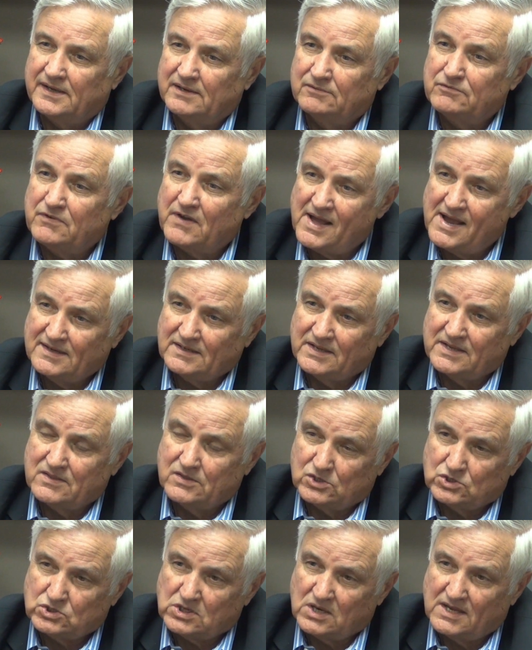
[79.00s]
And
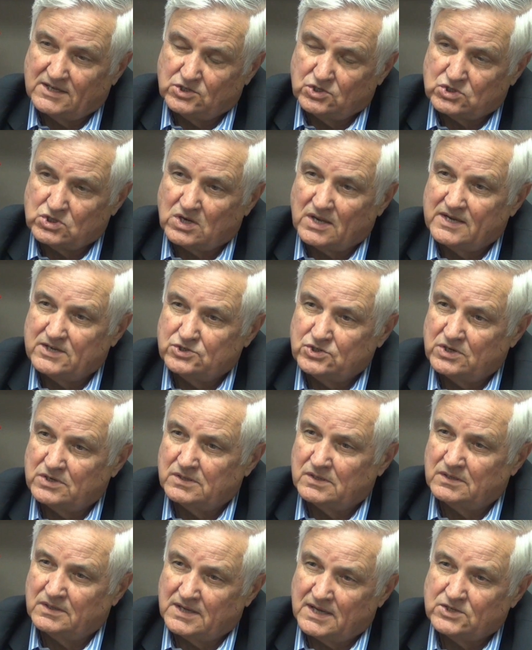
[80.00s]
finally, this
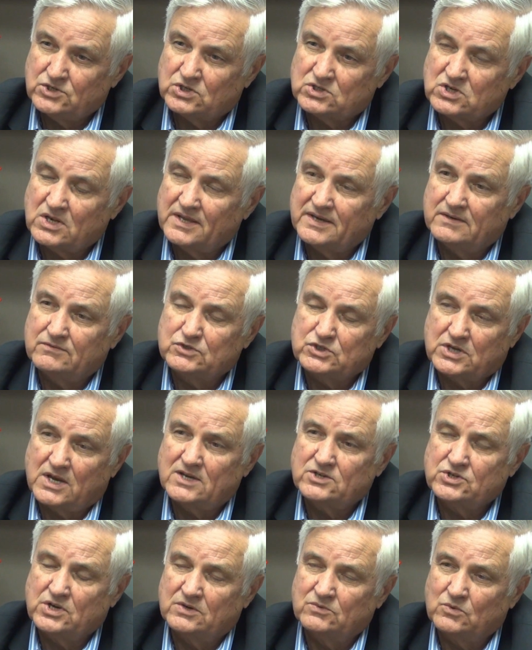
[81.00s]
legislative
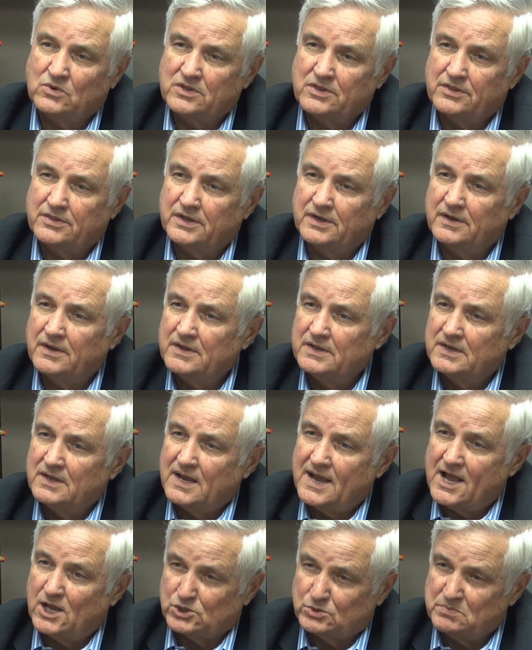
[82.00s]
session with
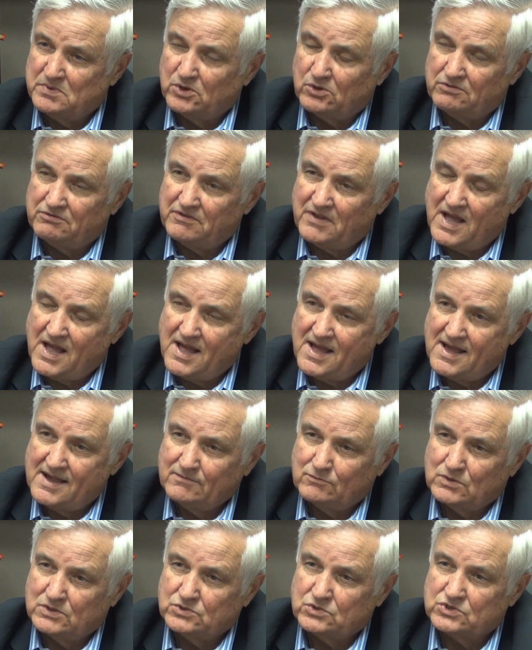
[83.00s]
House Bill
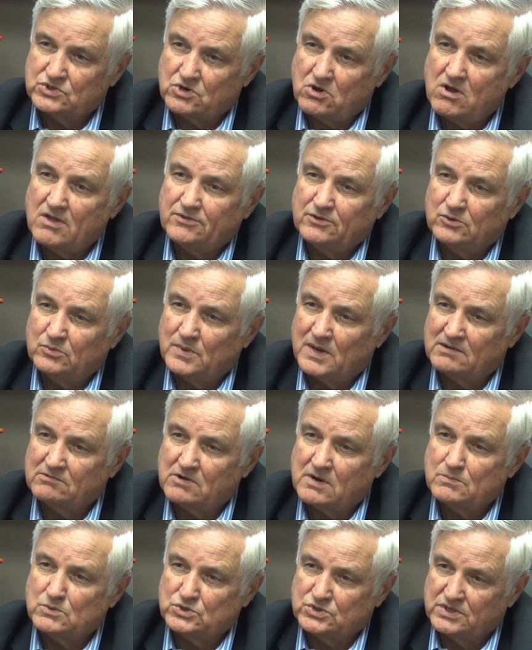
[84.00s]
5, which was authored by
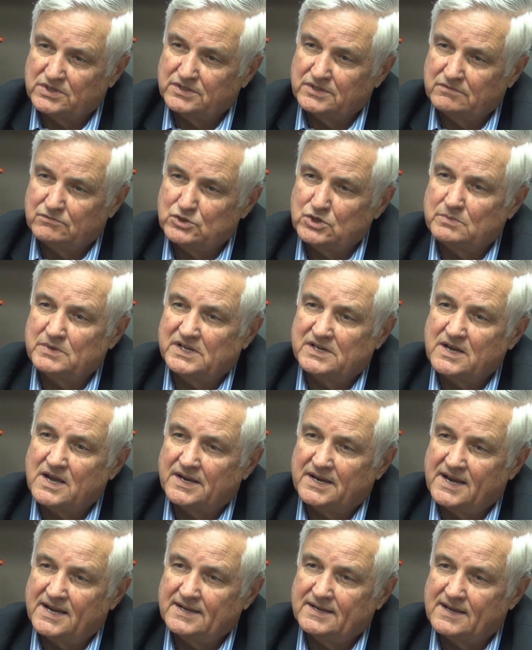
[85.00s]
Representative Jimmy
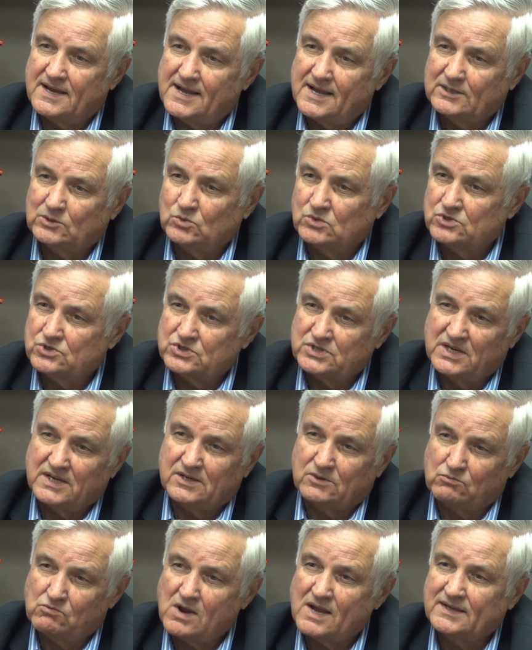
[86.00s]
Don Aycock, we're
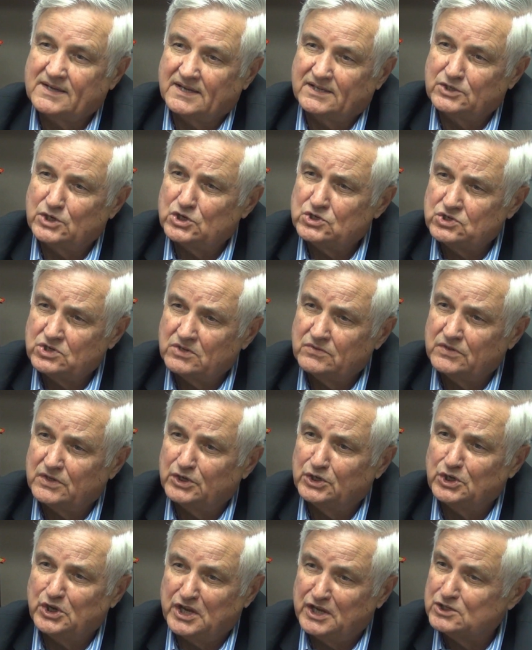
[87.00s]
seeing a recognition
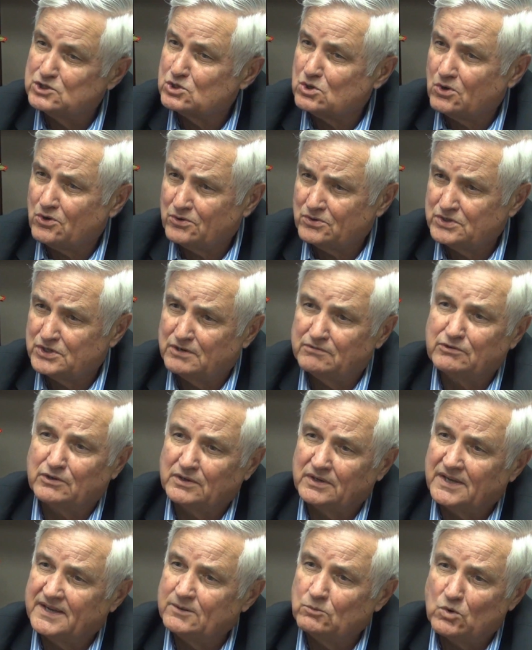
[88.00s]
that kids learn
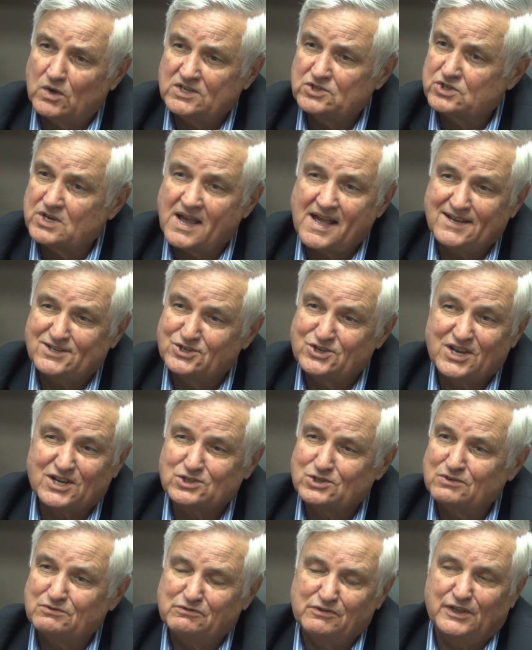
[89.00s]
differently. One size
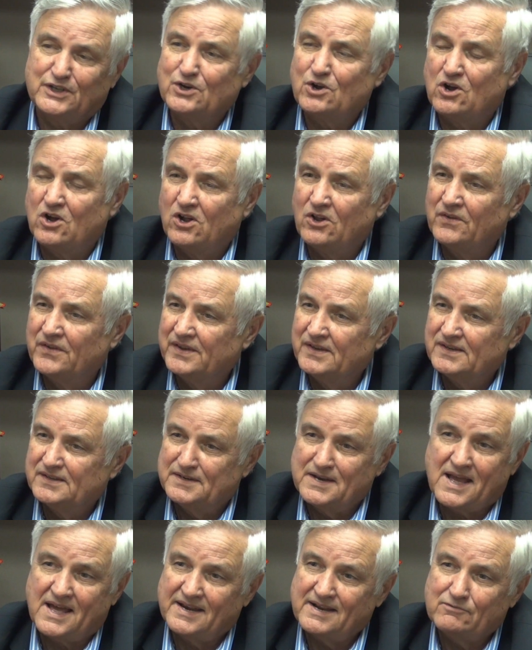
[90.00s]
doesn't fit all.
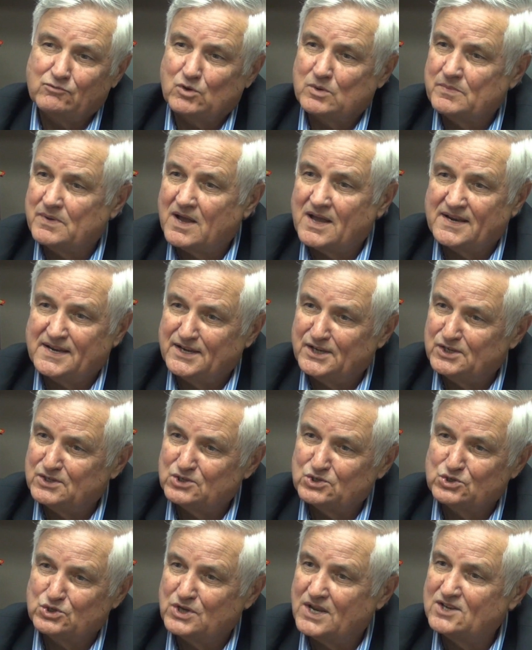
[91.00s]
Not everybody
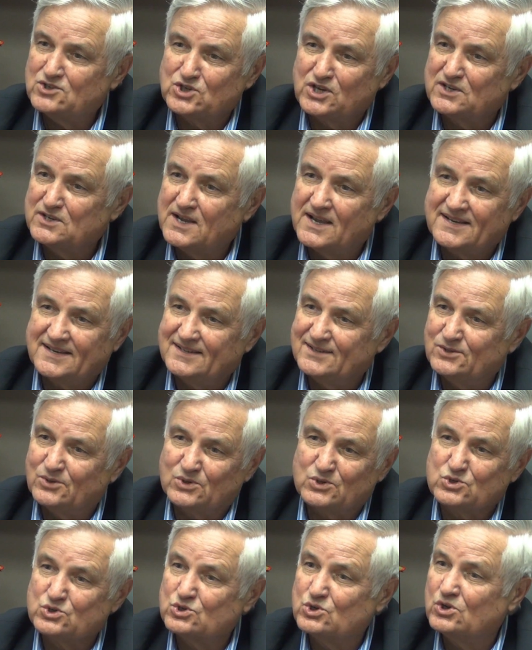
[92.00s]
is designated
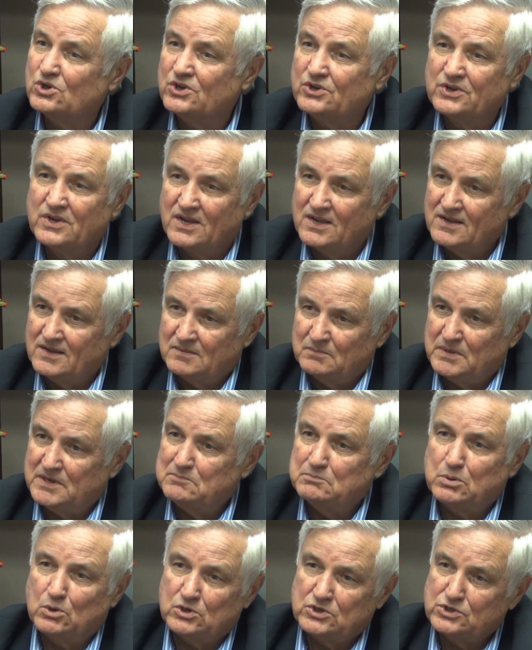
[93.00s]
or should
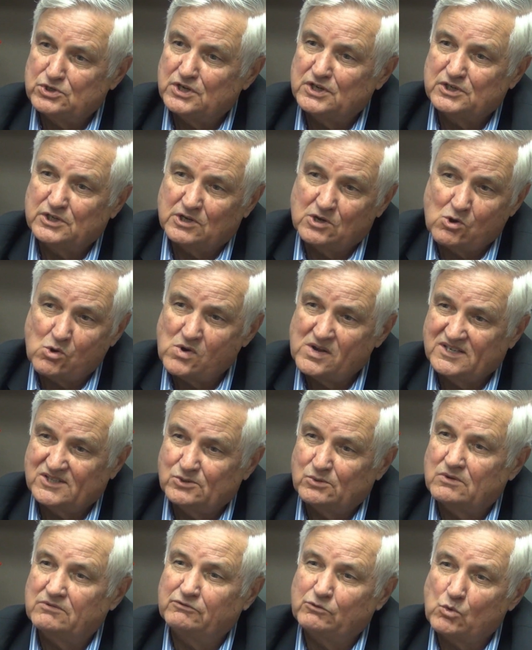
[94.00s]
be pushed into
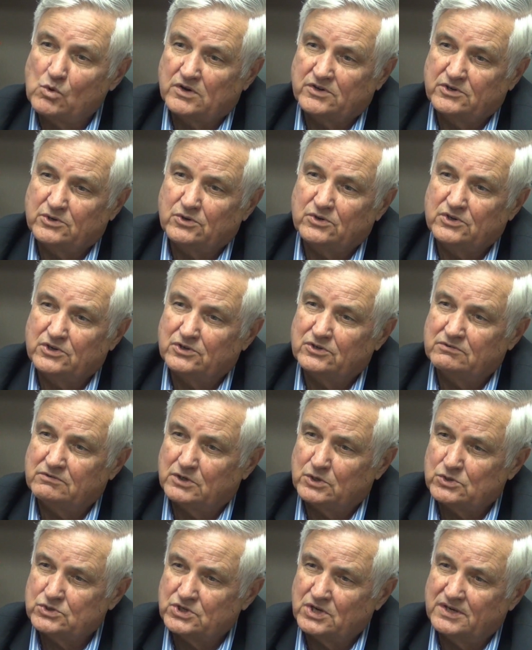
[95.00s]
going to a 4-year
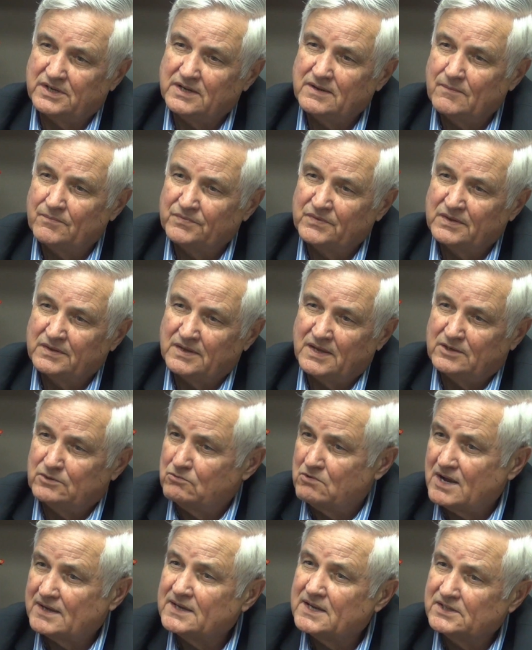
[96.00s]
university,
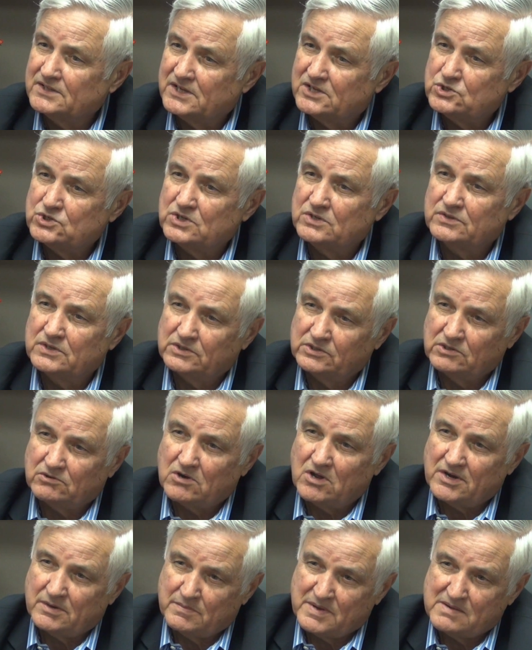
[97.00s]
and a recognition that
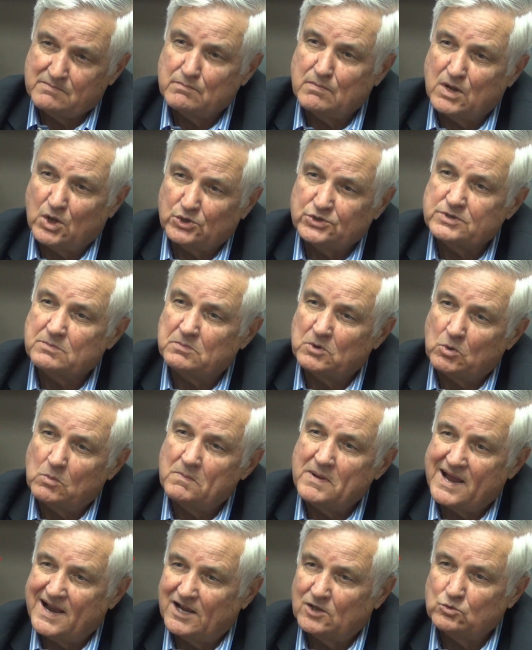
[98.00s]
there ought to be
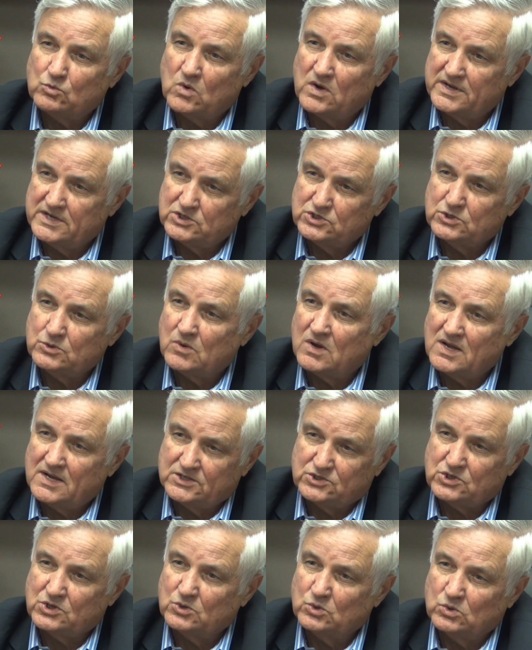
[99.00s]
multiple pathways to a
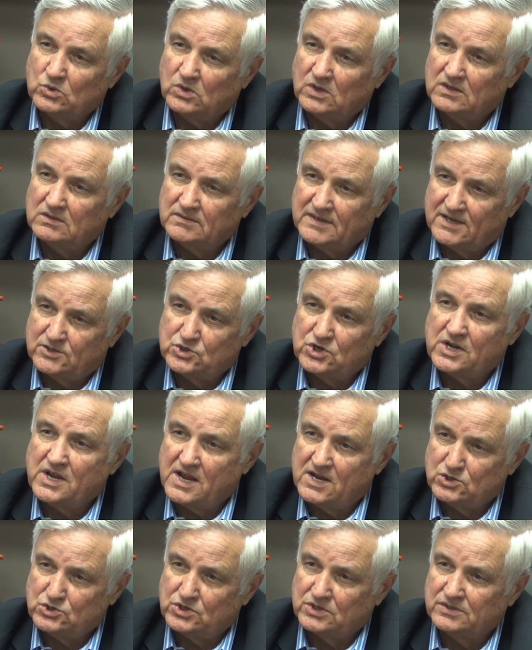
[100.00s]
high school
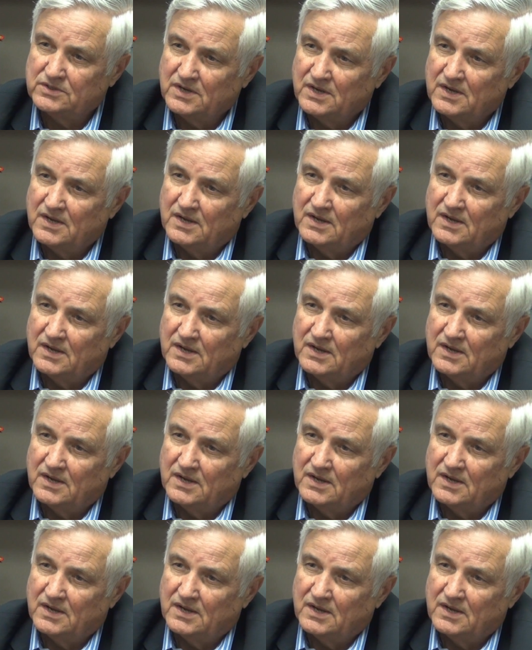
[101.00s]
education.